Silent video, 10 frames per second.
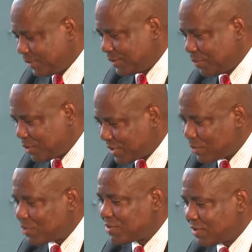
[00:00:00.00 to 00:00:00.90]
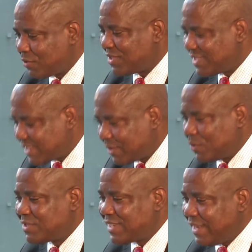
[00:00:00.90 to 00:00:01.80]
the person who's, who's sick,
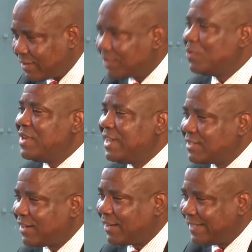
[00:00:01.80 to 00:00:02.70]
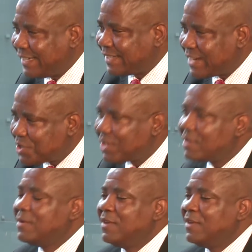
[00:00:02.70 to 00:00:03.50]
who's ill, who needs uh, attention.